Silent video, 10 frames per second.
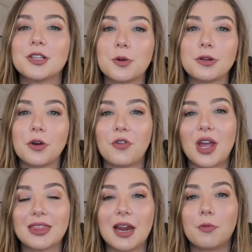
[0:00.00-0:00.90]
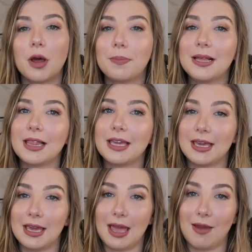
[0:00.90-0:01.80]
So don't forget that I will be
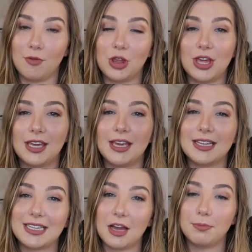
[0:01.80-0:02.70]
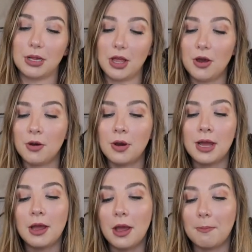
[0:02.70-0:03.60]
linking everything down below.
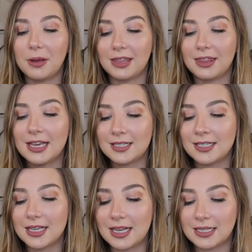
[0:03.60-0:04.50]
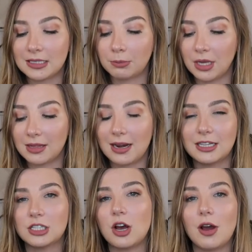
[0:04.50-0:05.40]
But this is something that I
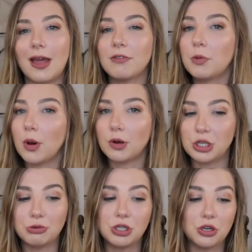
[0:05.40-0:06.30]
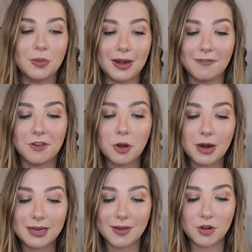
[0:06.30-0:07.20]
saw everywhere on YouTube and I figured
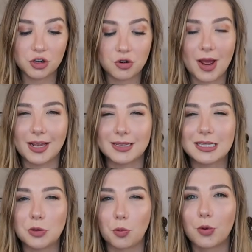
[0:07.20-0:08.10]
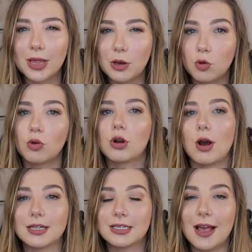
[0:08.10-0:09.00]
I'd give it a try because it's a really cool
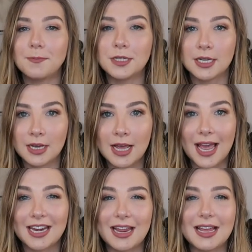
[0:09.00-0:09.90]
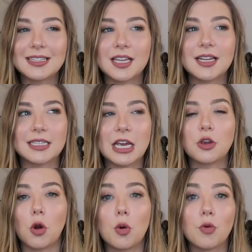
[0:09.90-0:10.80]
concept and it is going to take
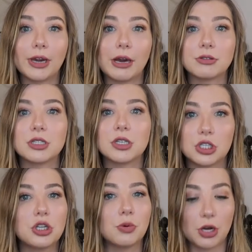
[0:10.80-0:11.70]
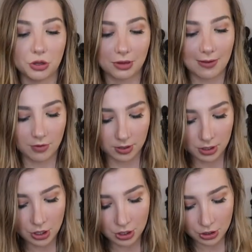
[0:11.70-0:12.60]
your home workouts to another level.
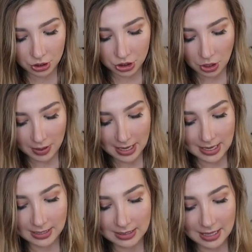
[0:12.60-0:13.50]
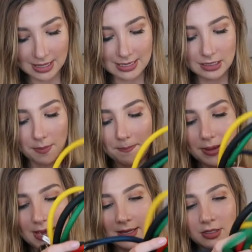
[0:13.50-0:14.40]
So it is these
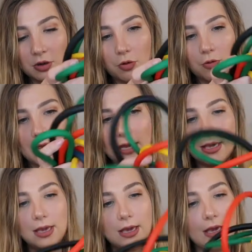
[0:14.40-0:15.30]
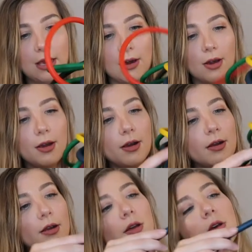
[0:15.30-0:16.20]
bands right here.
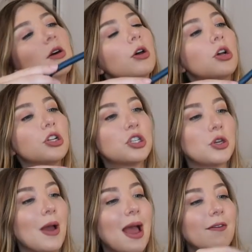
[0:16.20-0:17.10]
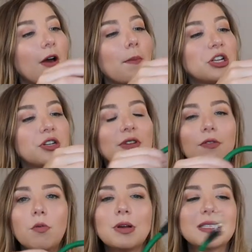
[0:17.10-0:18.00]
So you have a bunch of
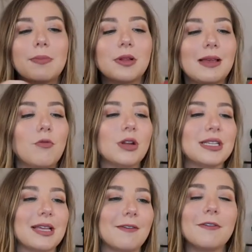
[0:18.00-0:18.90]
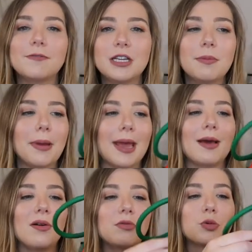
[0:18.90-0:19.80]
different ones. I believe one is like 15
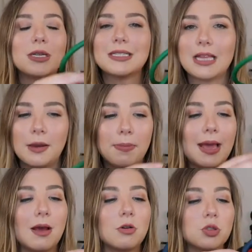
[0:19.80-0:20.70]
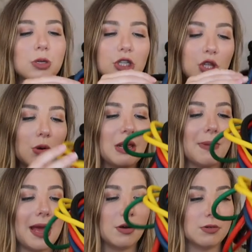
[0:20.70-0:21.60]
pounds, one is 10 pounds, one is 30
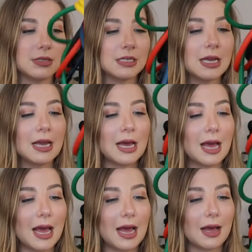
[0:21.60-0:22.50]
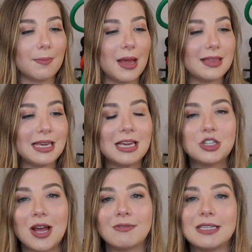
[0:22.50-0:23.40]
pounds. Um, and they
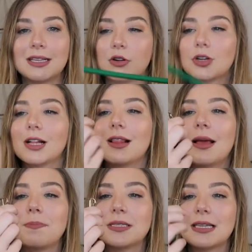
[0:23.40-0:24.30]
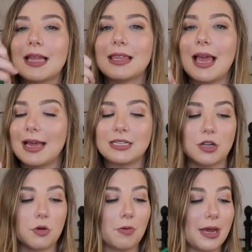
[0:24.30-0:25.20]
each have these little clips at the
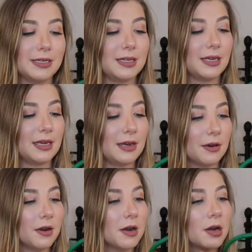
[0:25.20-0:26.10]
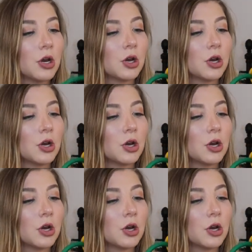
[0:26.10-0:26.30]
end right here.